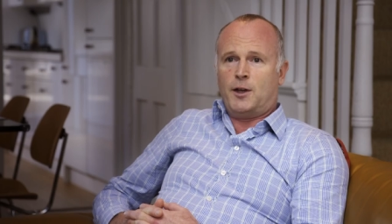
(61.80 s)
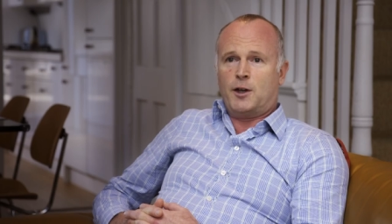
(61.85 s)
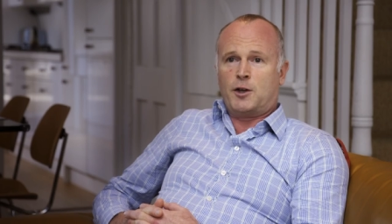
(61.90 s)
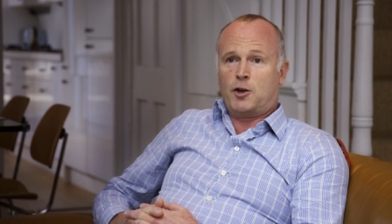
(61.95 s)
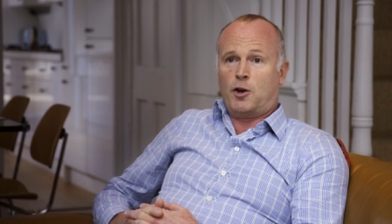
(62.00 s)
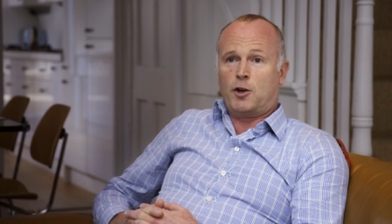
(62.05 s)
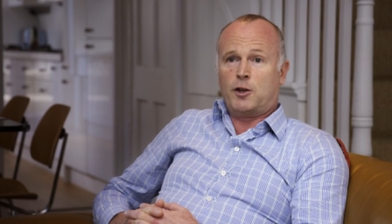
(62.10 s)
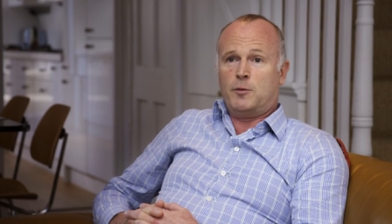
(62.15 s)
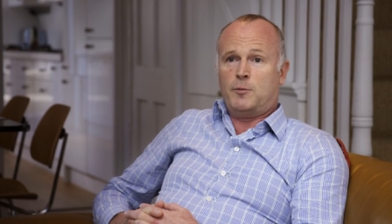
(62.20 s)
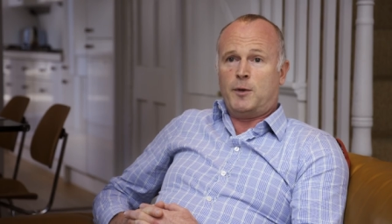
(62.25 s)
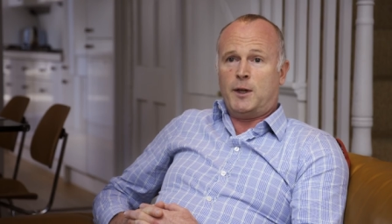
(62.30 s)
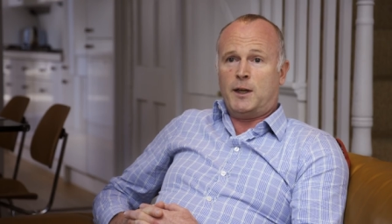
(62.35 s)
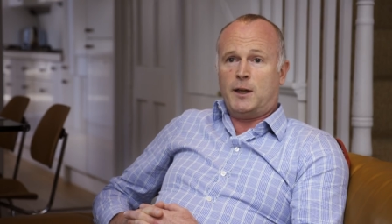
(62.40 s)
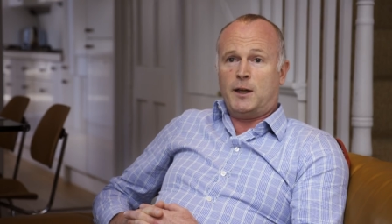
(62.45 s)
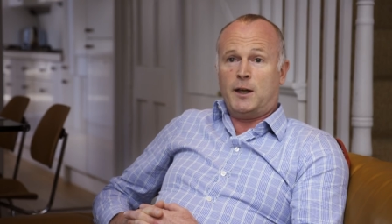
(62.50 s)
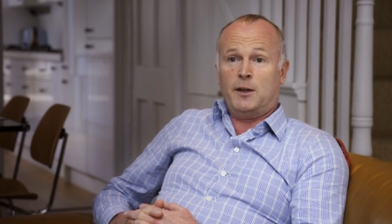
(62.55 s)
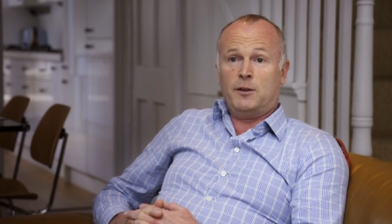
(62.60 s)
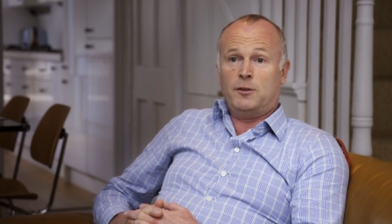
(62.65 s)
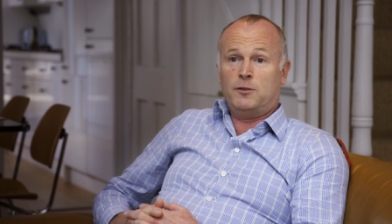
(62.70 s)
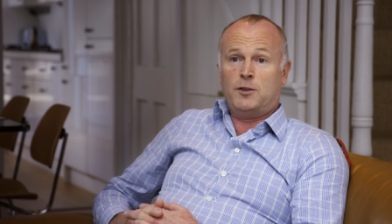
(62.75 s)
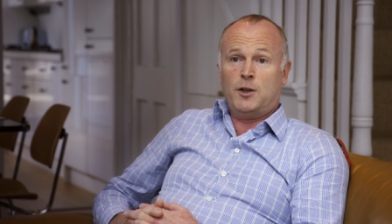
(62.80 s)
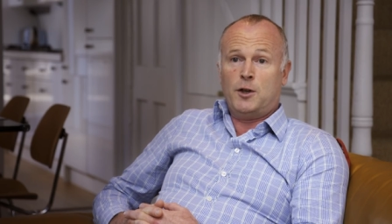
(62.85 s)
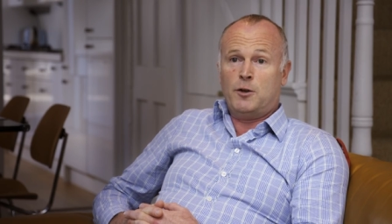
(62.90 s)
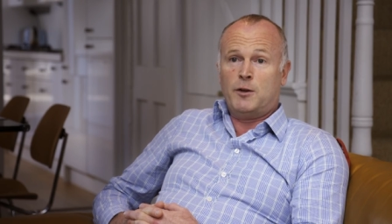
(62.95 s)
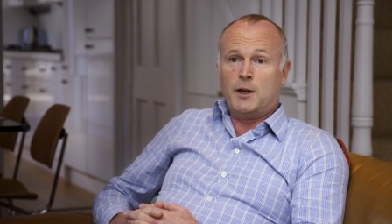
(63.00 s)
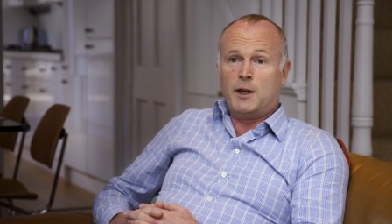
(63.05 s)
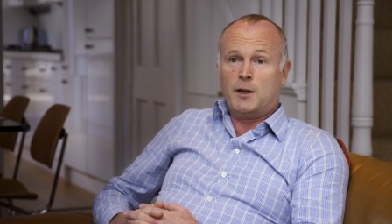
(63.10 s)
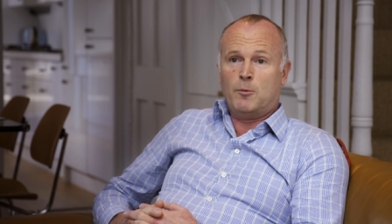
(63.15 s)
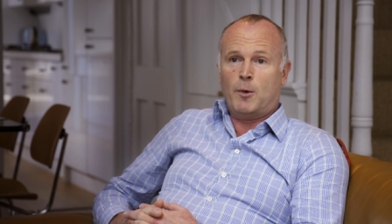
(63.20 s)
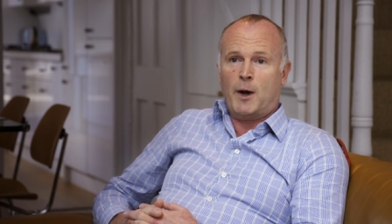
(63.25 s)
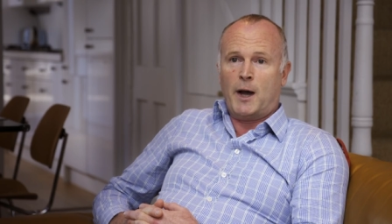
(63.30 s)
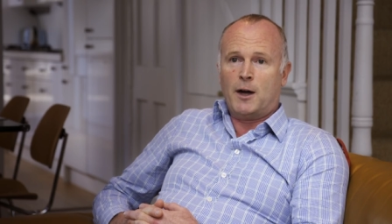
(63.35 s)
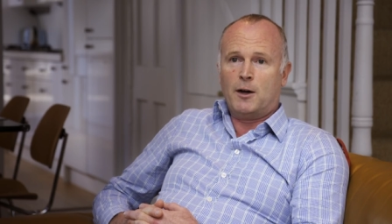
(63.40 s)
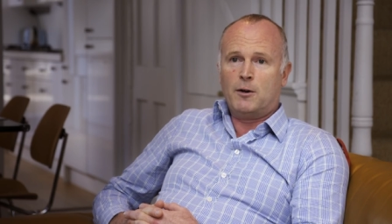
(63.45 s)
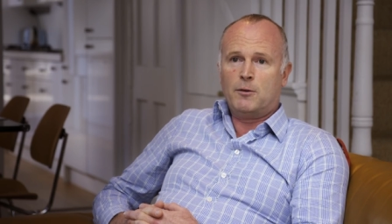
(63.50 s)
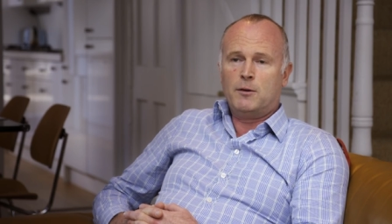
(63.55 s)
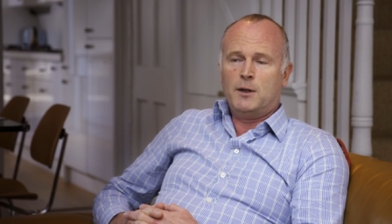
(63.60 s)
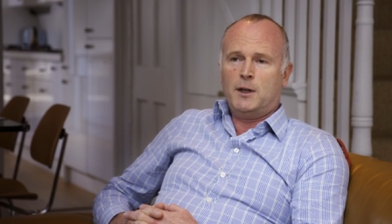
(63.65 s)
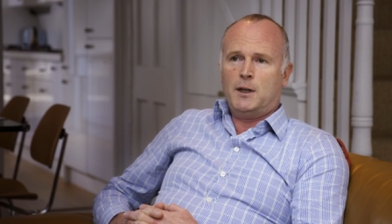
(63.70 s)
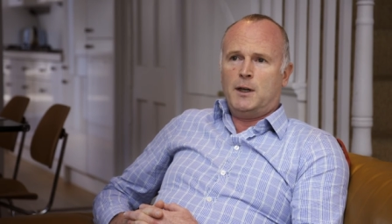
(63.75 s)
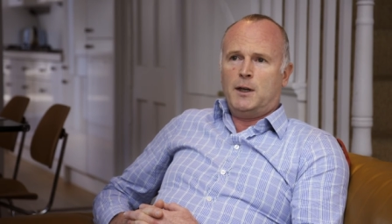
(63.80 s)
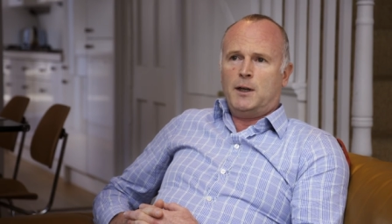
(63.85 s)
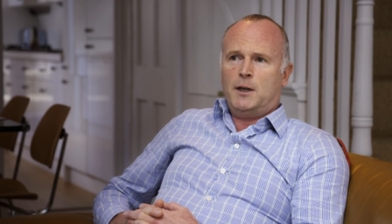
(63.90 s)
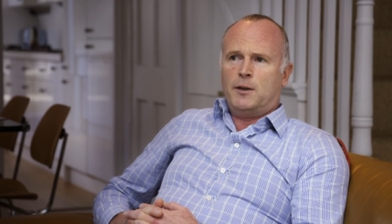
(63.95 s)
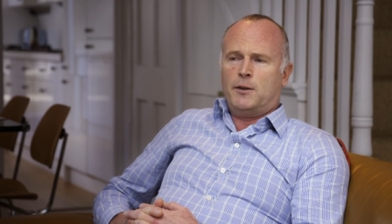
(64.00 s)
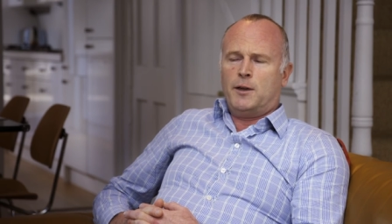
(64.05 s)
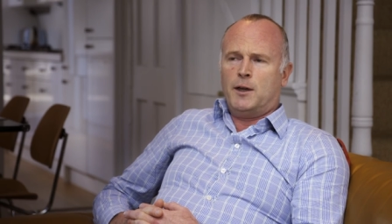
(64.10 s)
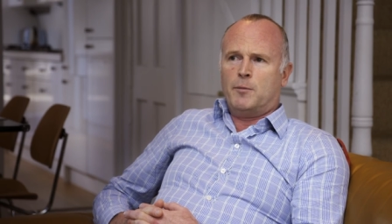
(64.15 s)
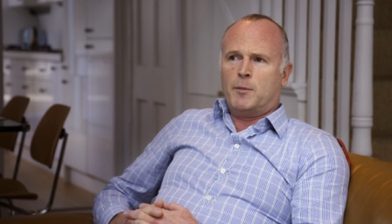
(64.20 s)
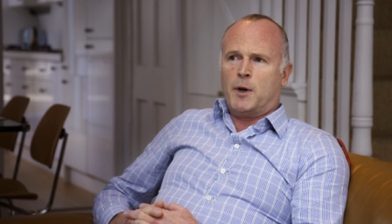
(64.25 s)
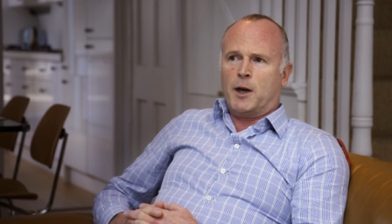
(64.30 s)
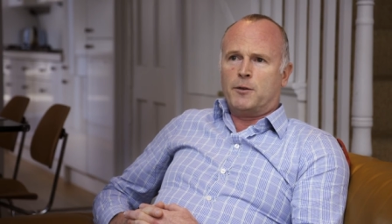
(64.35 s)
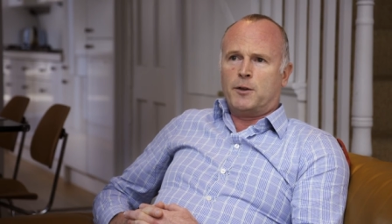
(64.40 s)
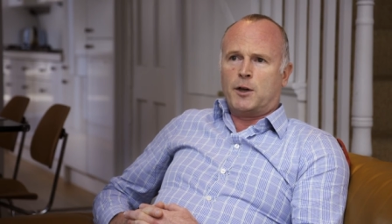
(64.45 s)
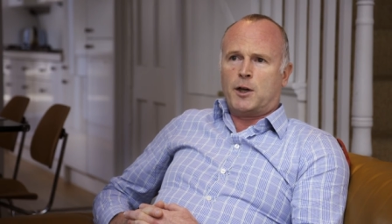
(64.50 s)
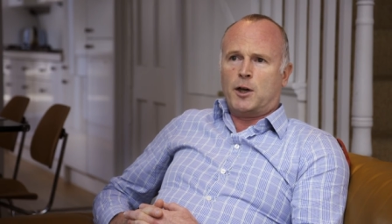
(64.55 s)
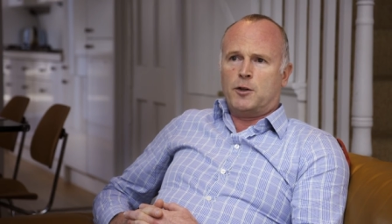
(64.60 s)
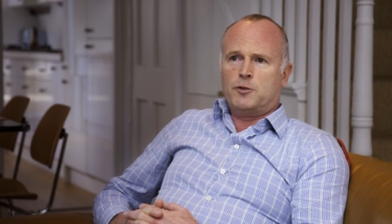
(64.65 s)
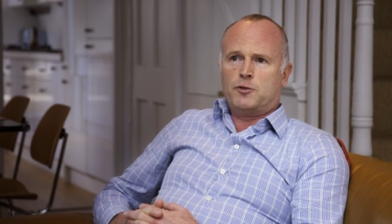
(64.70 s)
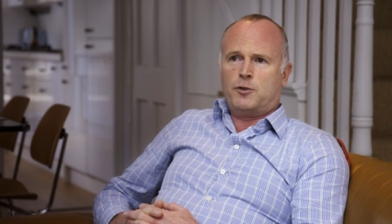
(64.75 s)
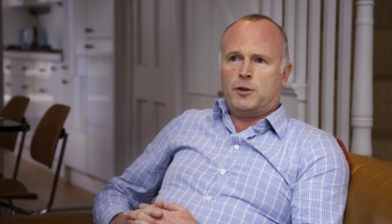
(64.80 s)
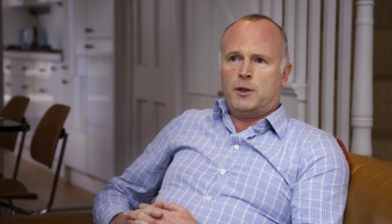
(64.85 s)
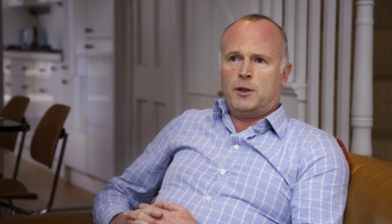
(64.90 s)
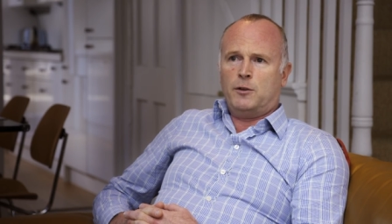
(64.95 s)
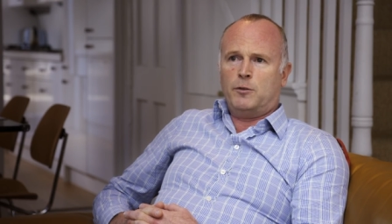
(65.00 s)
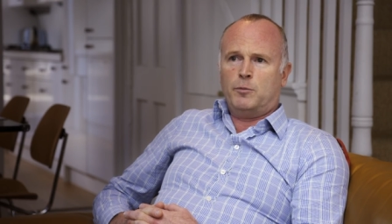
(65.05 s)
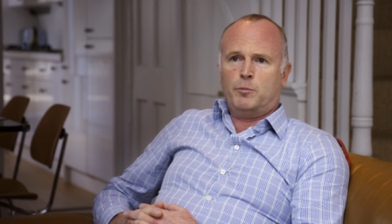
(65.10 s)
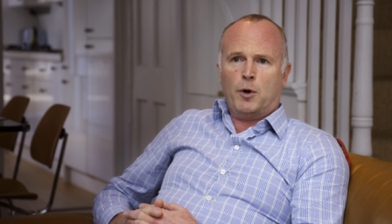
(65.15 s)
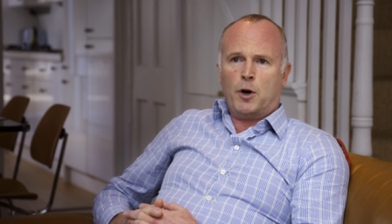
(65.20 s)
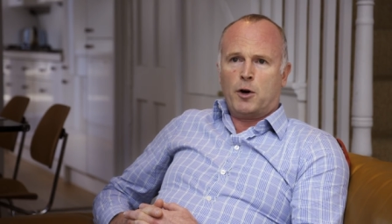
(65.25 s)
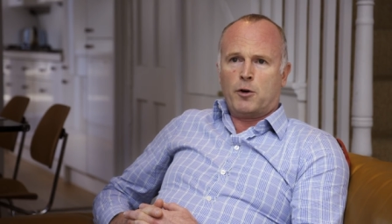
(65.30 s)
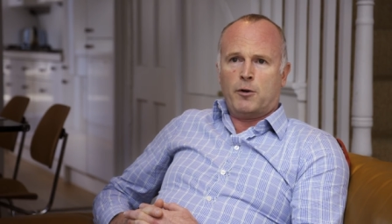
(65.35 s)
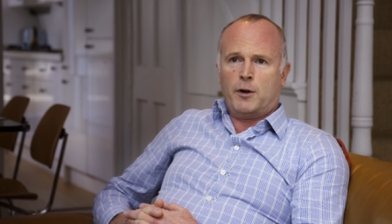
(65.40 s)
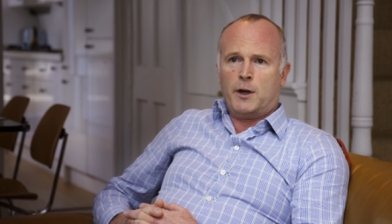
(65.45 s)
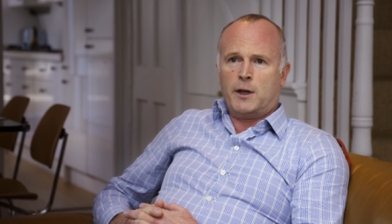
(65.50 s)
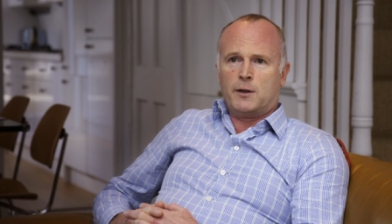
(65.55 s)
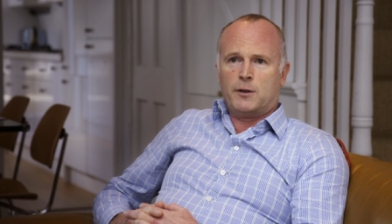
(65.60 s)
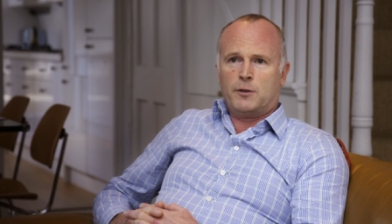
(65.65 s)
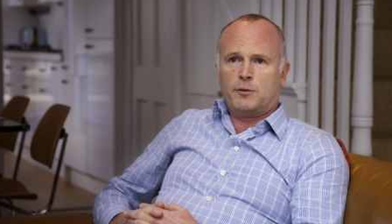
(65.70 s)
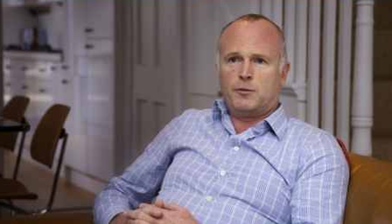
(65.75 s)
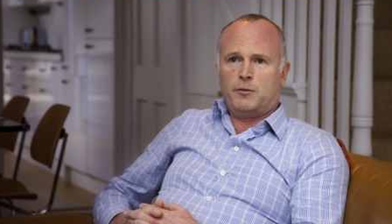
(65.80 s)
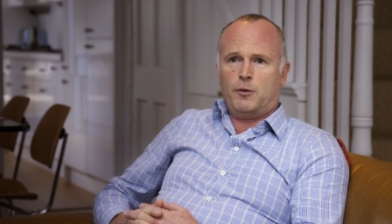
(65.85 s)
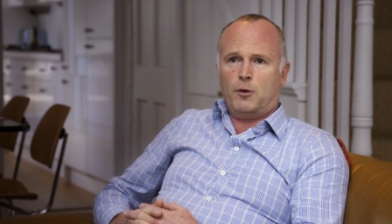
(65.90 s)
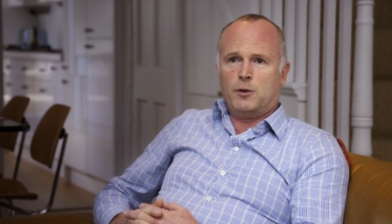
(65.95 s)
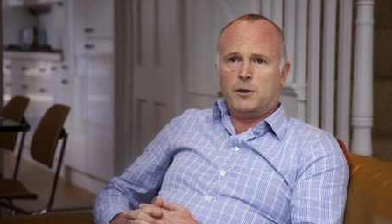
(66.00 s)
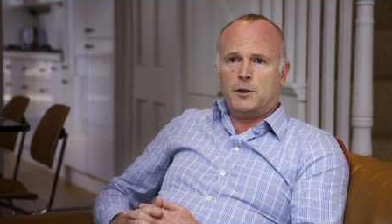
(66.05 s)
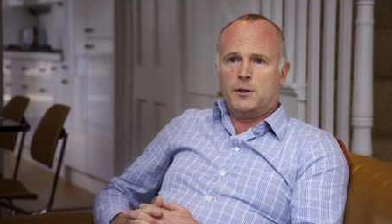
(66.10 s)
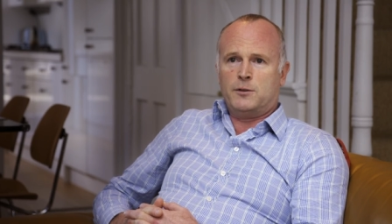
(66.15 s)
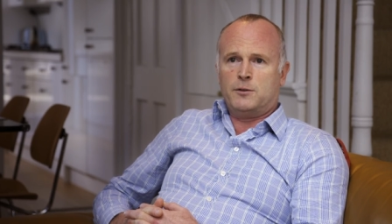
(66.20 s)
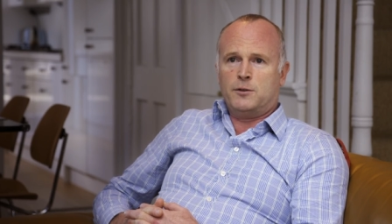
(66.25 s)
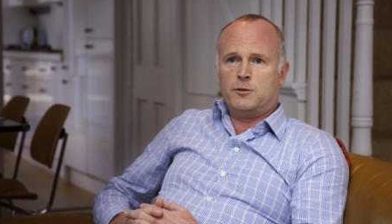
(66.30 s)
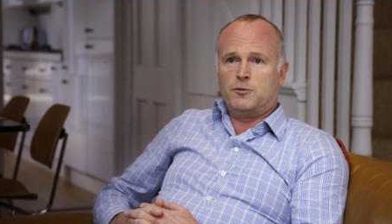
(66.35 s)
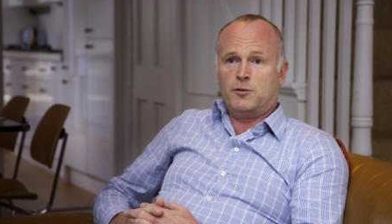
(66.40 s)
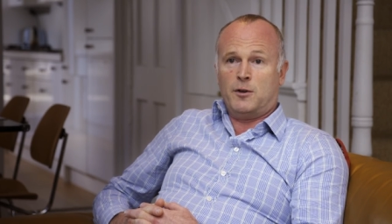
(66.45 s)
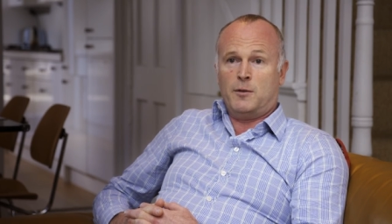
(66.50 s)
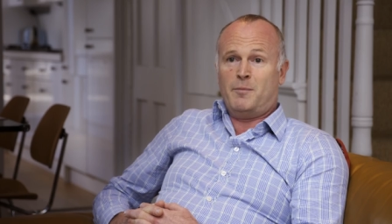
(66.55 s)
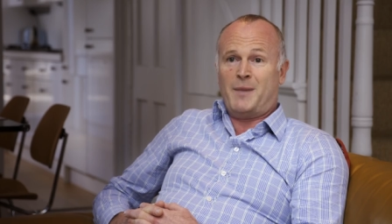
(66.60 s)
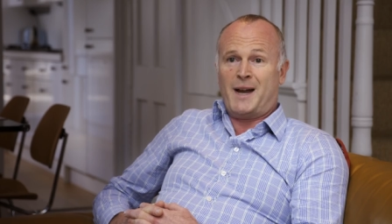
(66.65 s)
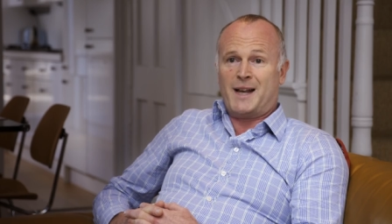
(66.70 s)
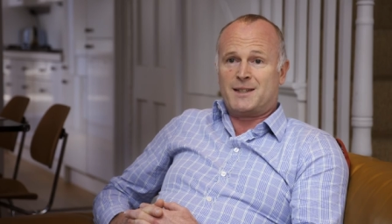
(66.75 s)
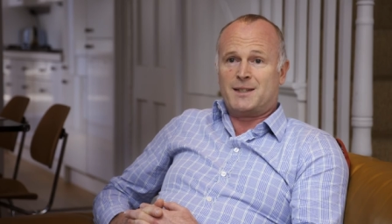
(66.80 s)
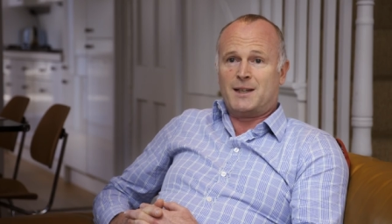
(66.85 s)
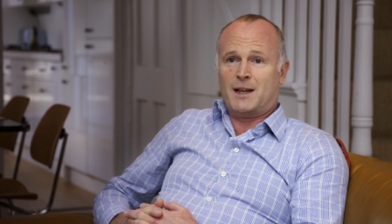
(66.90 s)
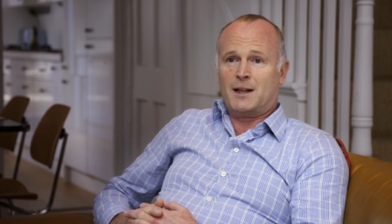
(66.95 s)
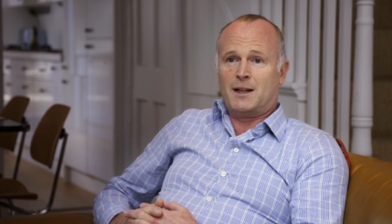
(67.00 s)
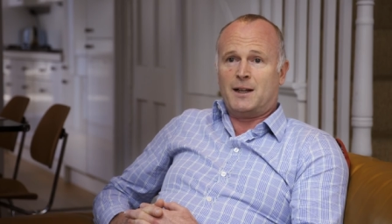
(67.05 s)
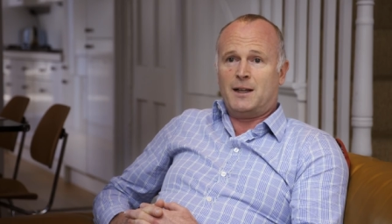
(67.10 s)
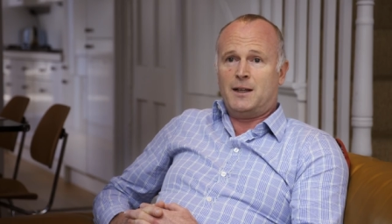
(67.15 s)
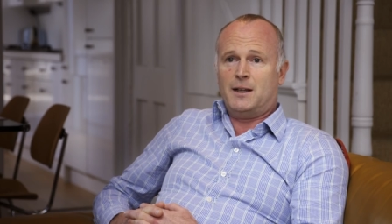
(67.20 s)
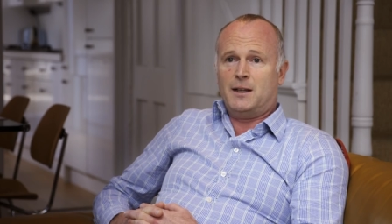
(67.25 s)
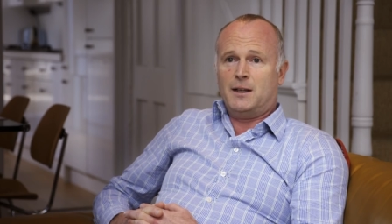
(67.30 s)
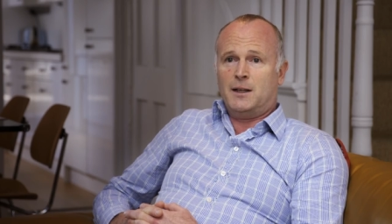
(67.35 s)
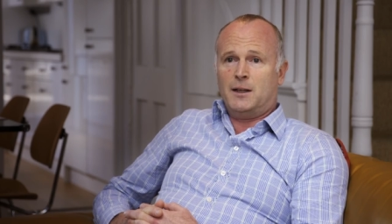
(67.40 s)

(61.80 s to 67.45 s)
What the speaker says: The economy is doing well. The amount the country is borrowing has fallen dramatically.